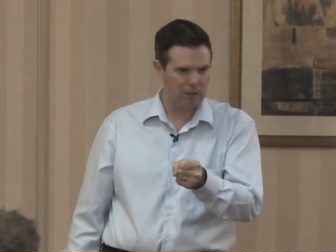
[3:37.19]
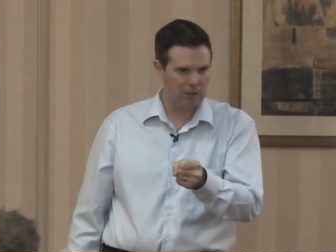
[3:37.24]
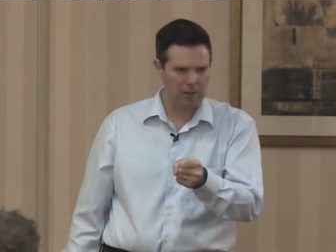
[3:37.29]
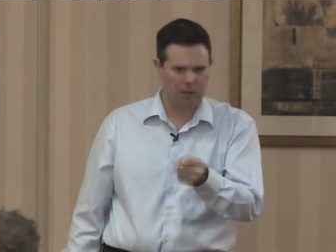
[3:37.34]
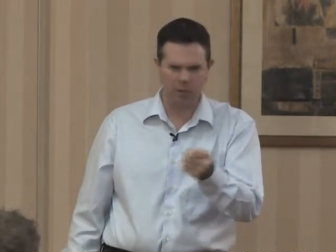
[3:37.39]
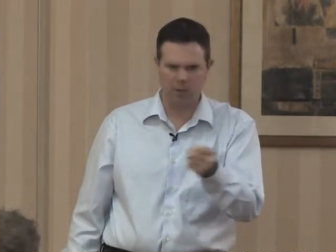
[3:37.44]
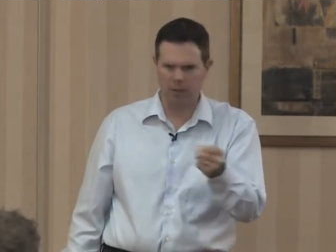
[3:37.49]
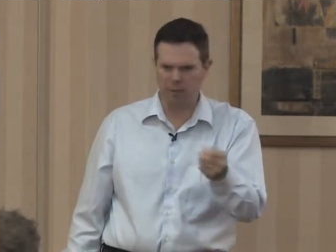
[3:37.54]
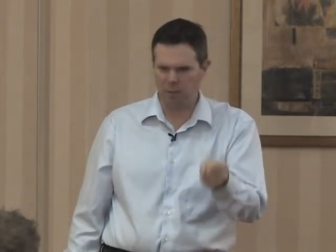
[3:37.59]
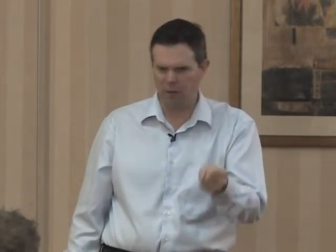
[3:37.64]

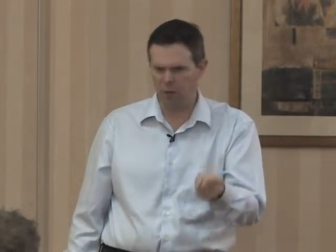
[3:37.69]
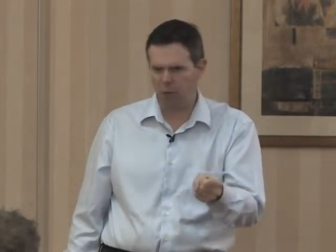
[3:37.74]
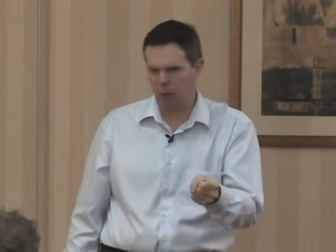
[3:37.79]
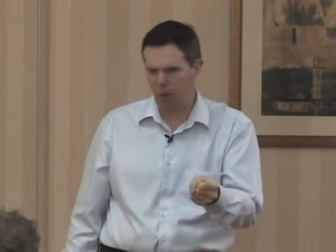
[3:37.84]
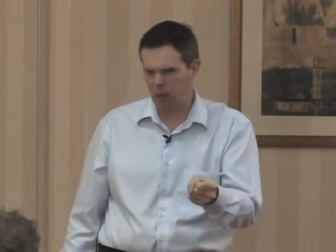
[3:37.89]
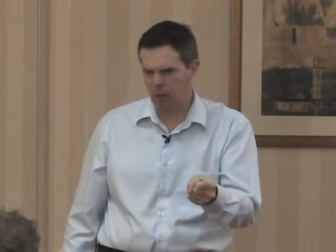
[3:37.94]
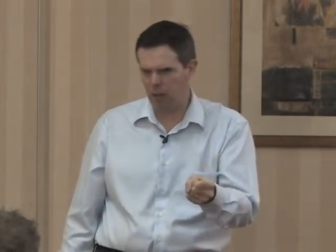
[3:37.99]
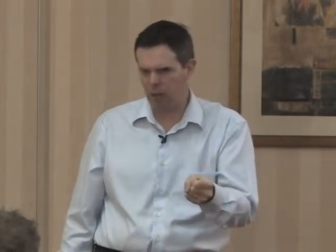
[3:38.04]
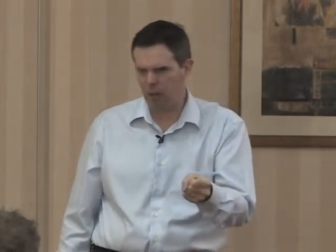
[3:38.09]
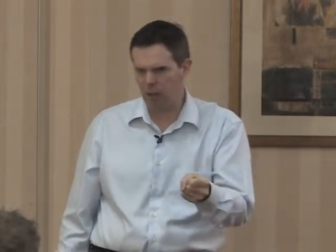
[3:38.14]
Now, some of you
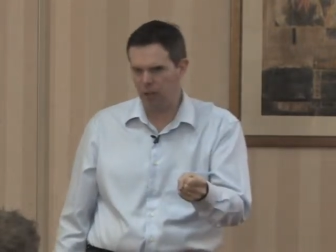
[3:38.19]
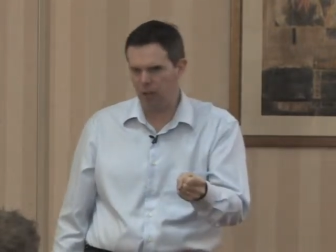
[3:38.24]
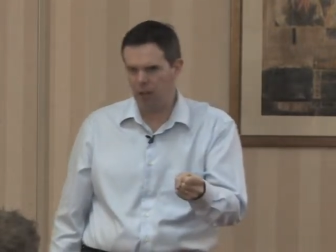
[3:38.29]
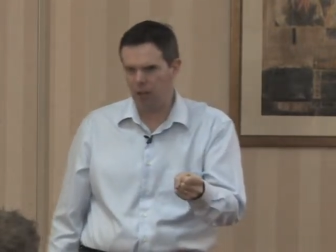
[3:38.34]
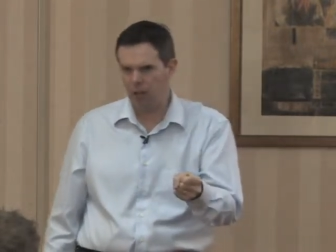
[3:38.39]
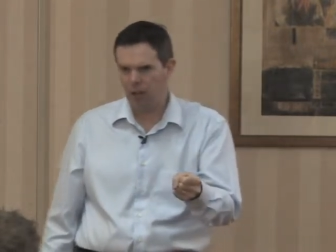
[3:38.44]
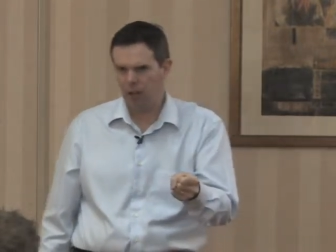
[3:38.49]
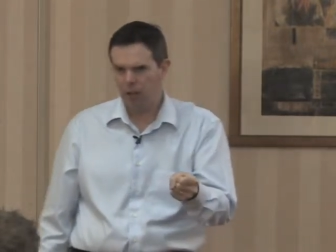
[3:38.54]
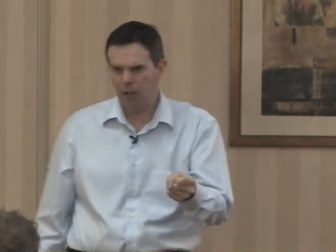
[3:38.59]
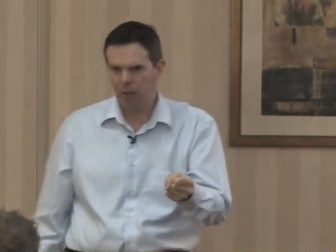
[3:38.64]
are
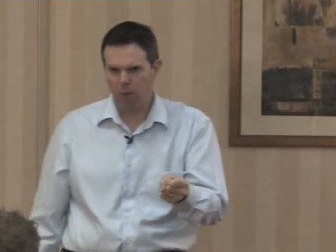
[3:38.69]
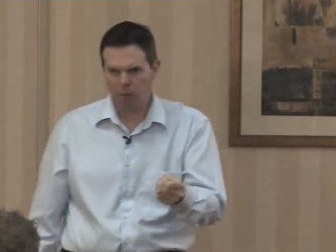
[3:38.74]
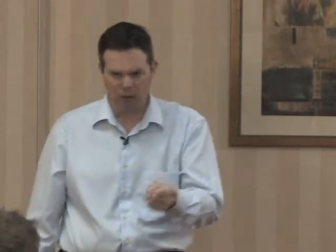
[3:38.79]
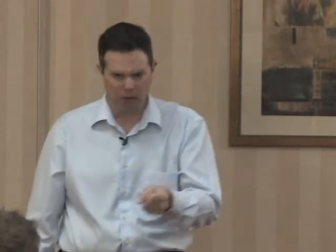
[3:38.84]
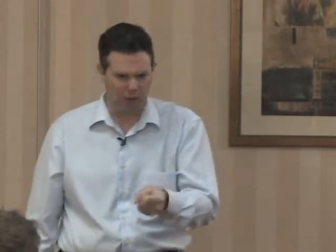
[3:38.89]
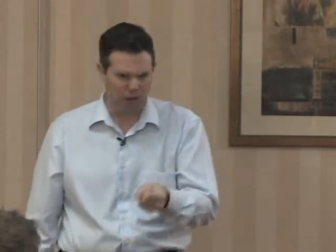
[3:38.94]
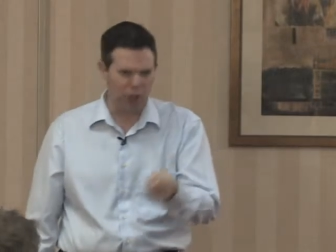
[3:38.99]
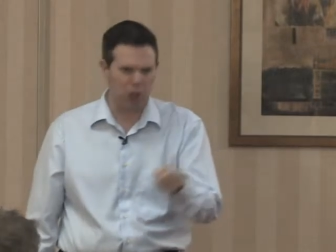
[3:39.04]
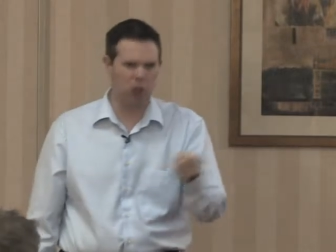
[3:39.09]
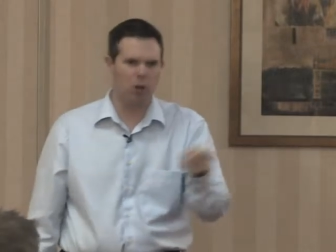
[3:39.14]
thinking, well,
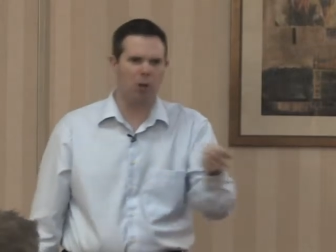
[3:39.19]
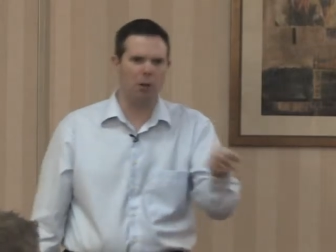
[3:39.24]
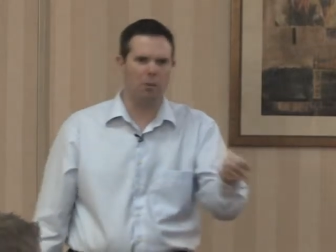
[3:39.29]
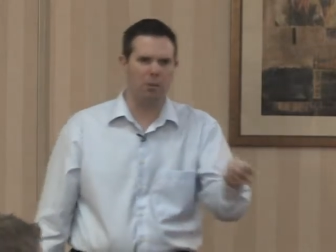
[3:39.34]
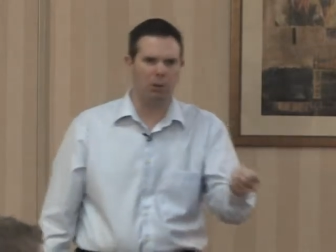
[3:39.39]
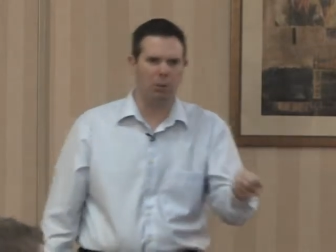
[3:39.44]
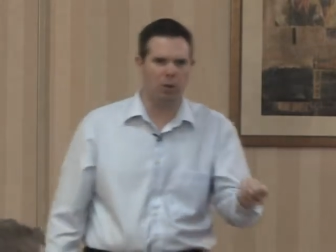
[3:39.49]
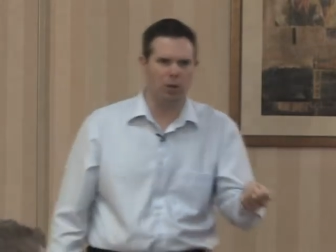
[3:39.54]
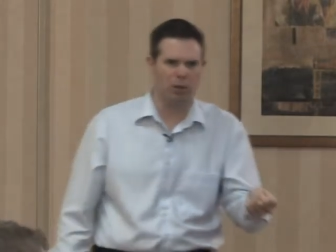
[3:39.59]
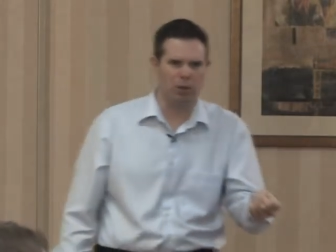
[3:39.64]
if I show
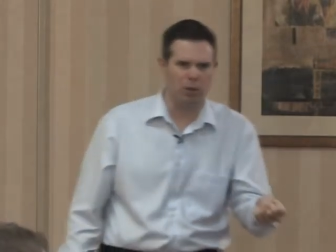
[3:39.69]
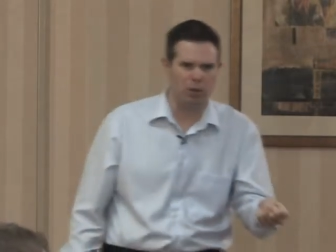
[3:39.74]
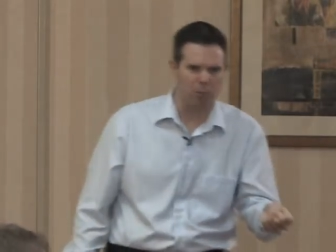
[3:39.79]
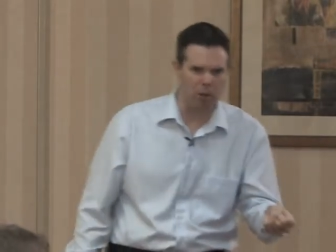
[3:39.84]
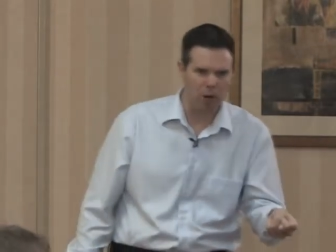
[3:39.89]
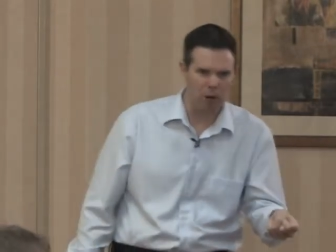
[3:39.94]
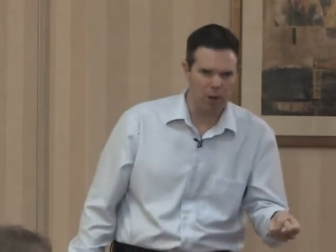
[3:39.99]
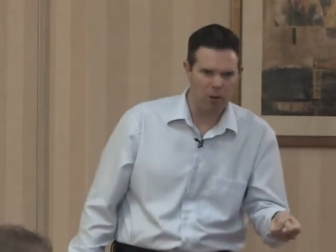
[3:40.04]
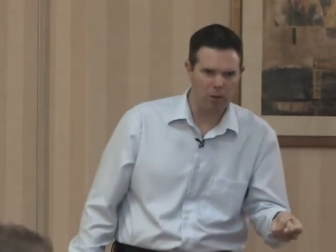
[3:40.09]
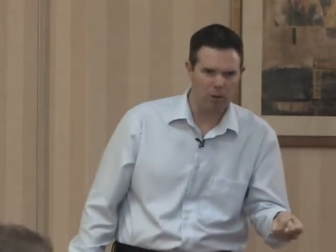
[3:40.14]
up at work
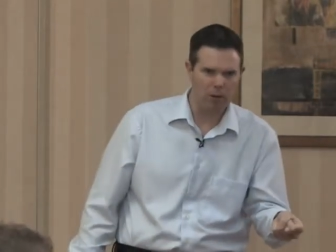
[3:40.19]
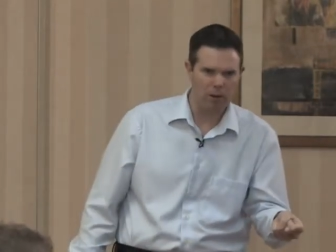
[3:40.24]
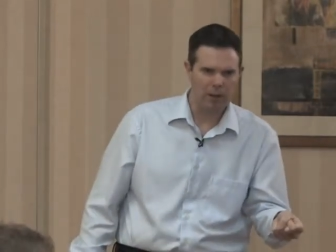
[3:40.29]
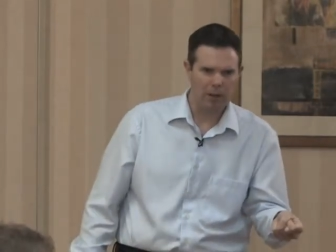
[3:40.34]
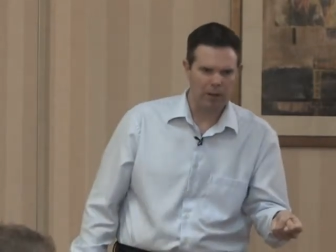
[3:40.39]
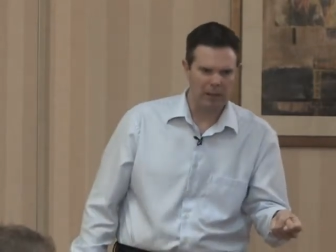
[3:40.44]
tomorrow